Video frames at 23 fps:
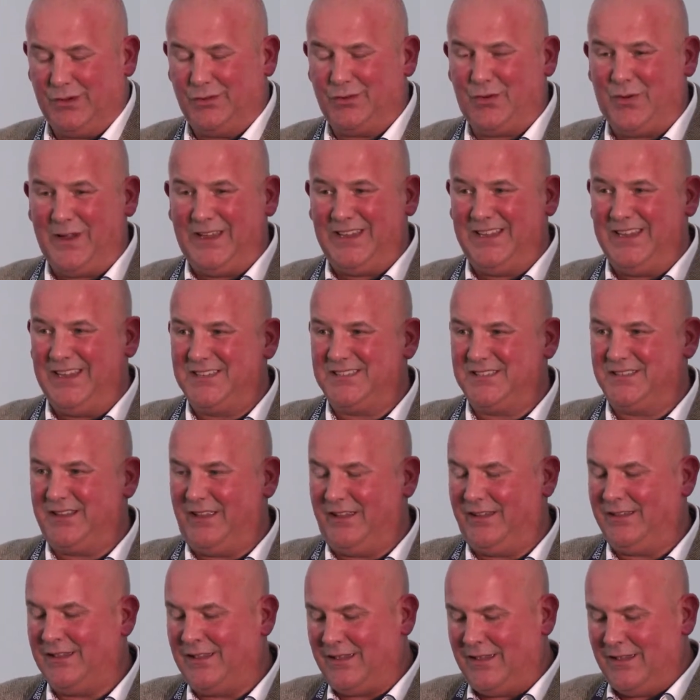Well, quite
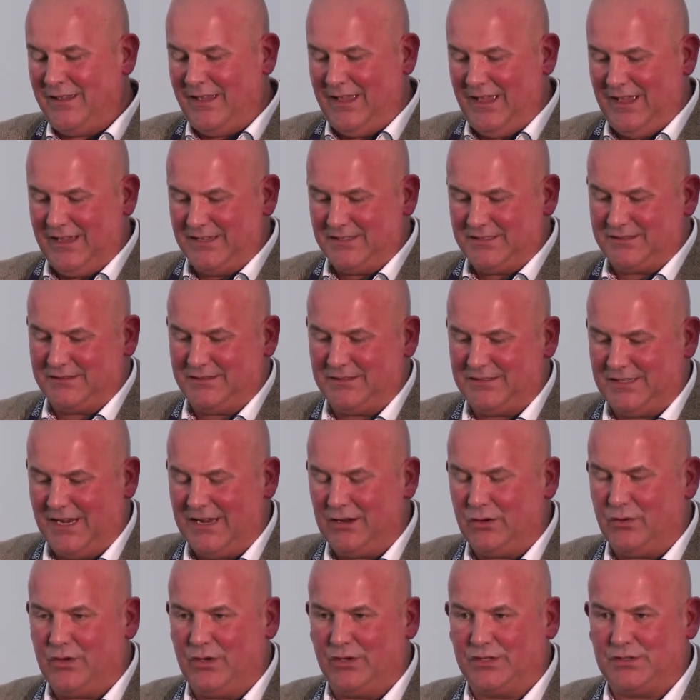easily, is
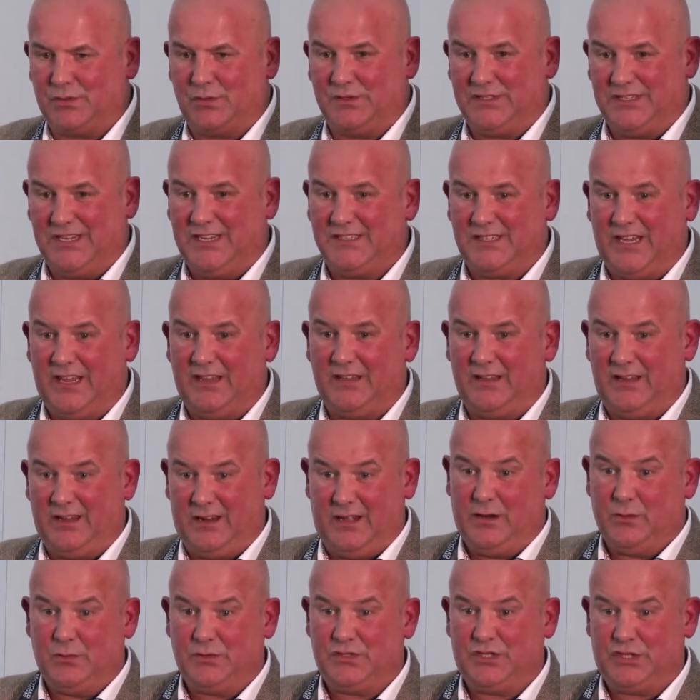single-use was easy
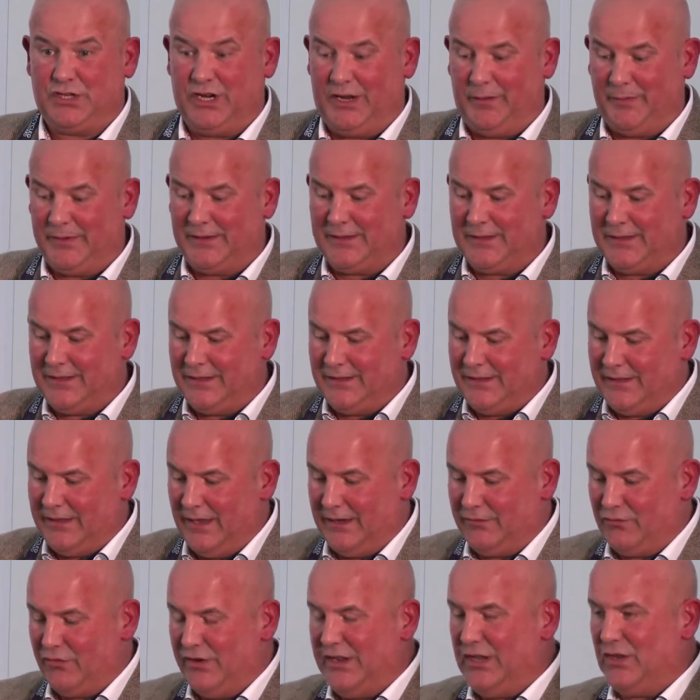and it was cheap,
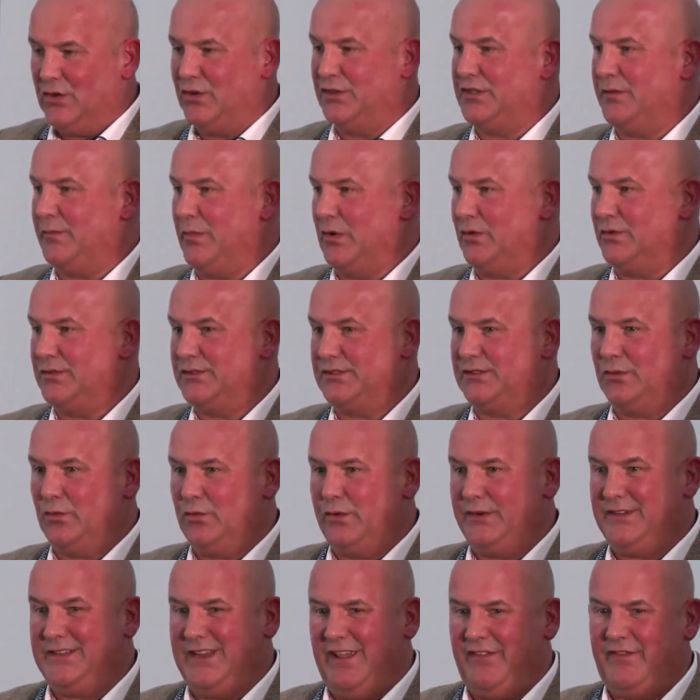and reusables
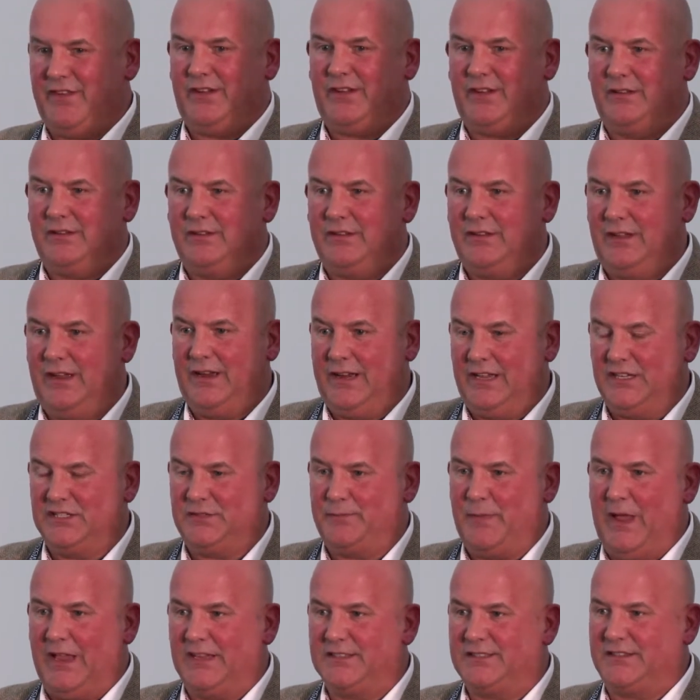were difficult and
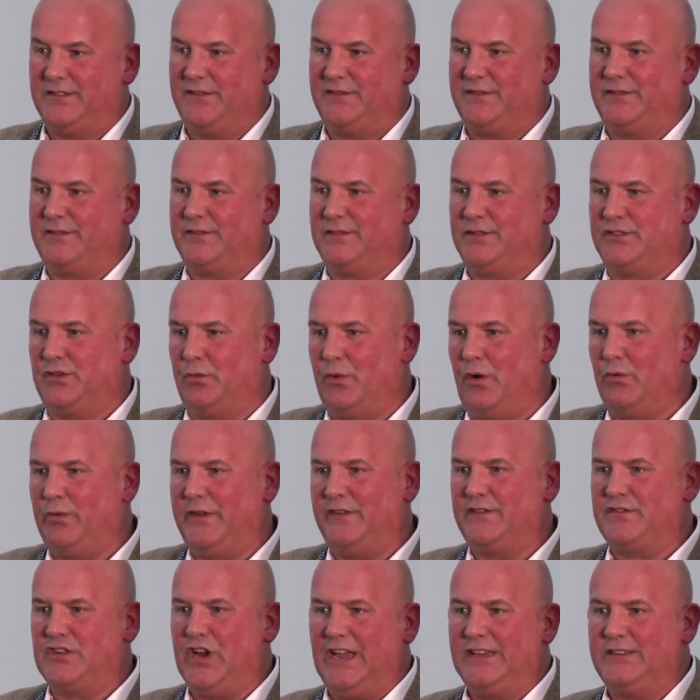expensive. So what
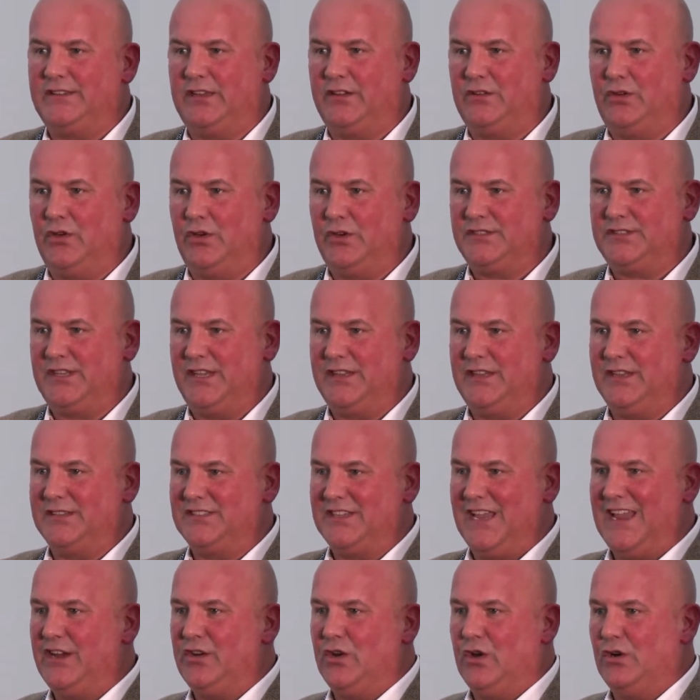we've tried to do is to
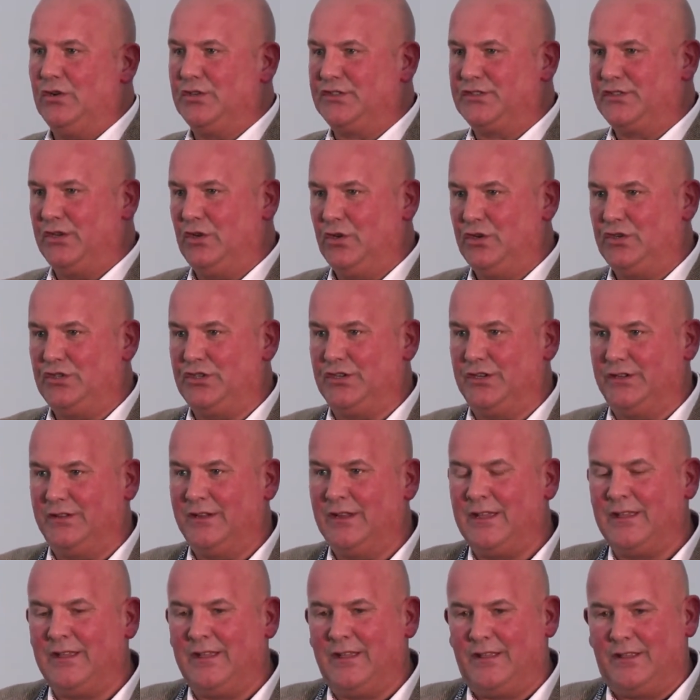design our solution
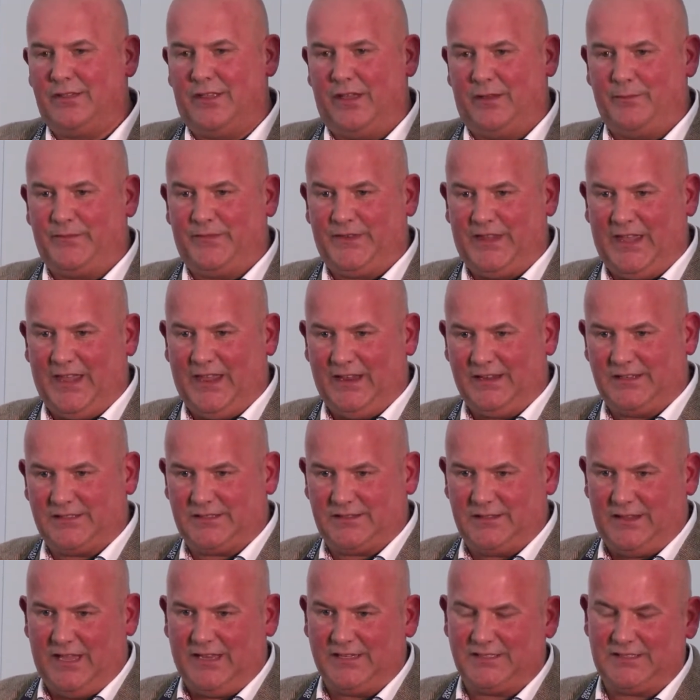that
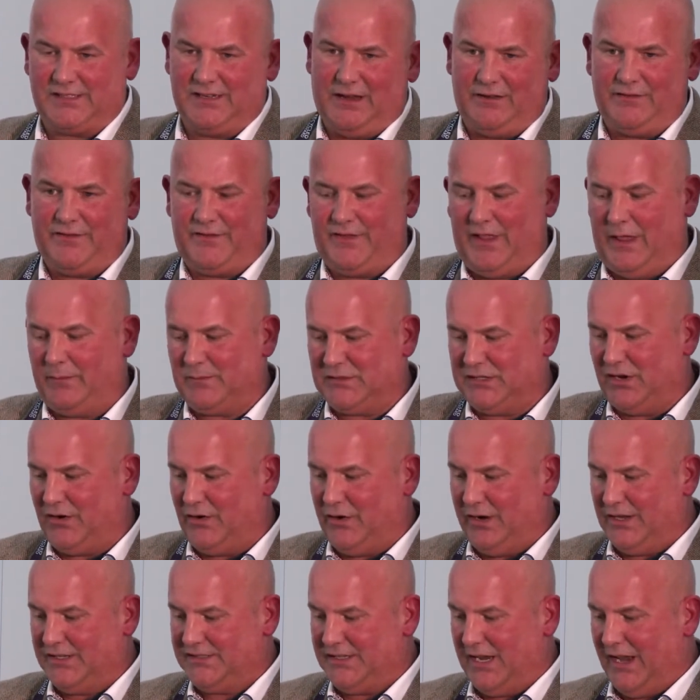takes this and flips it
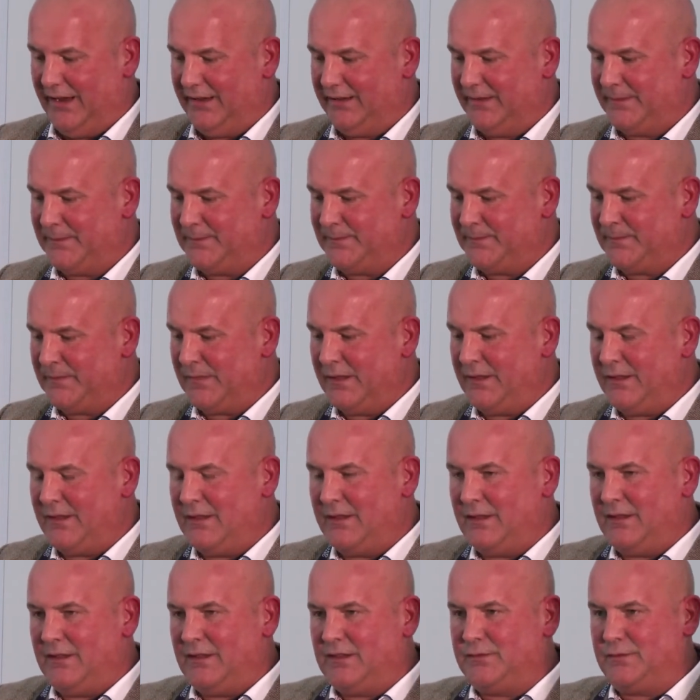on its head.
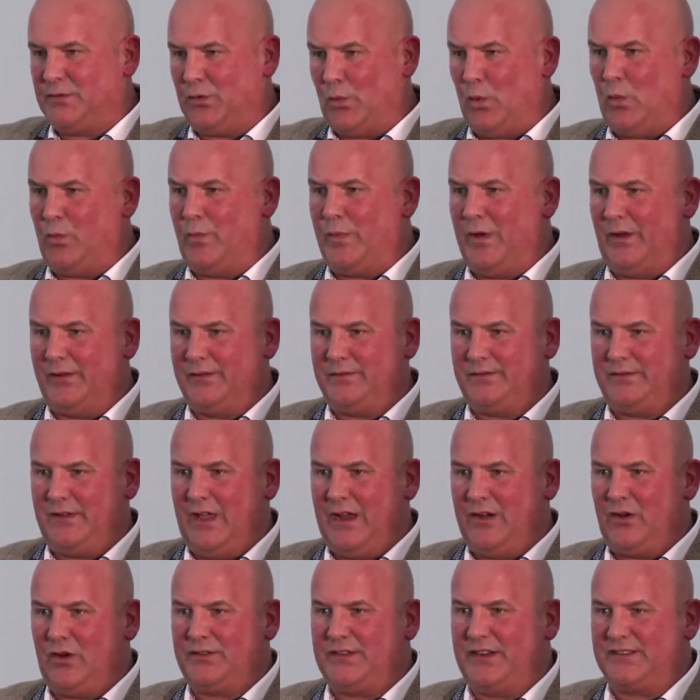So, but
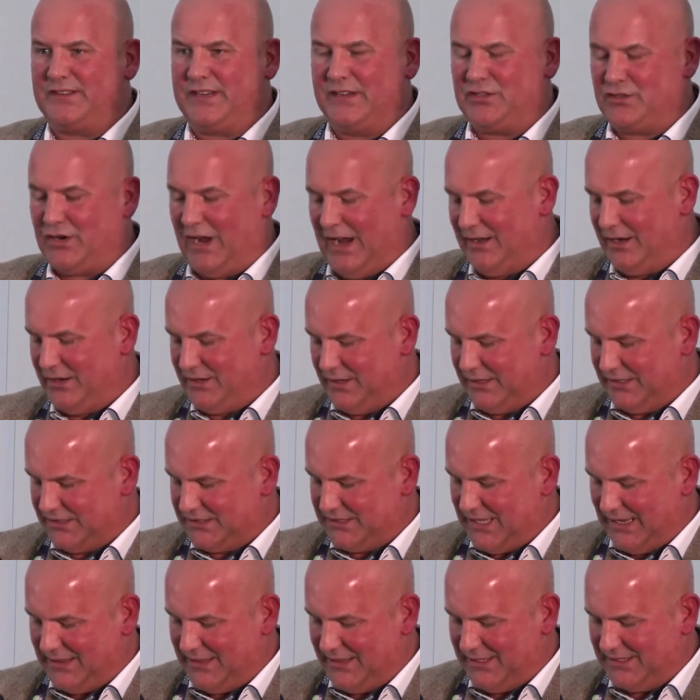in order to try and
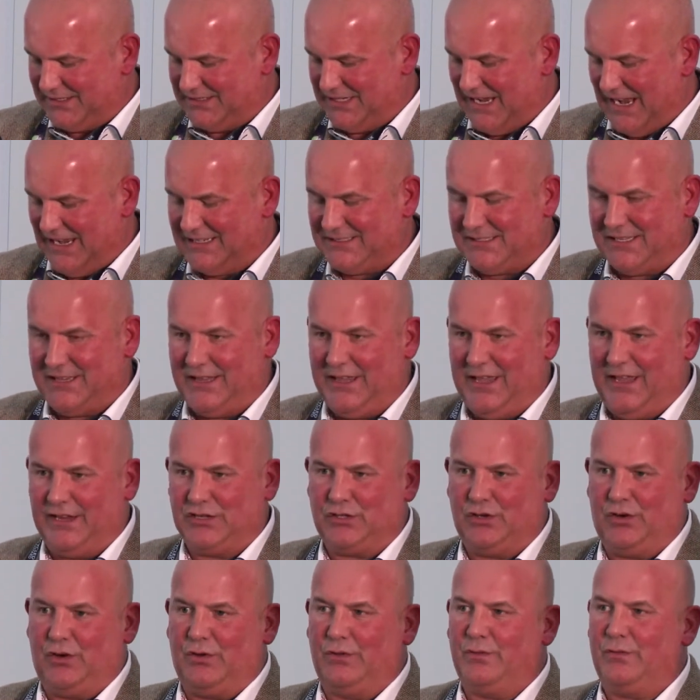understand the size of the
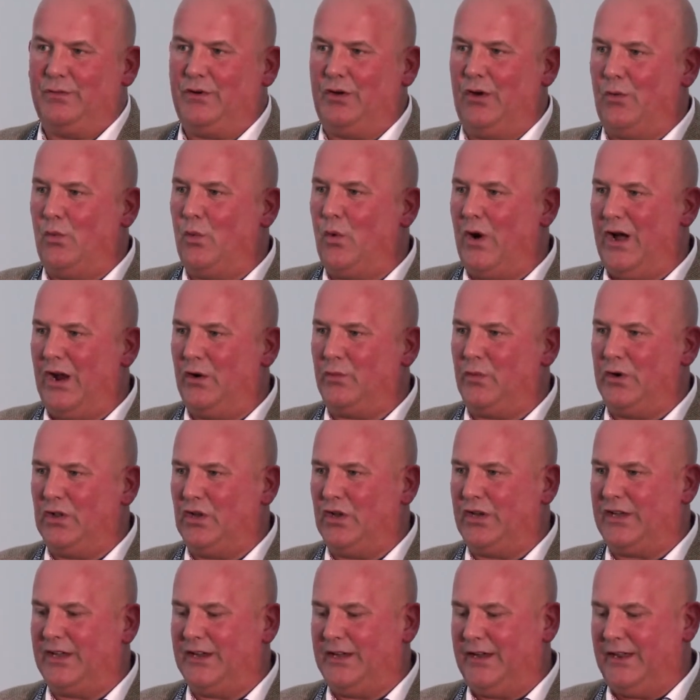issue, what are we
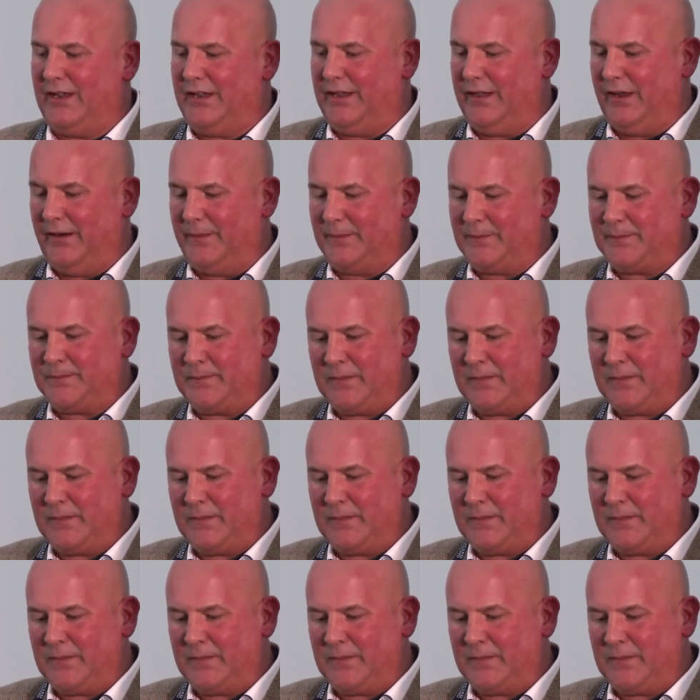looking at here?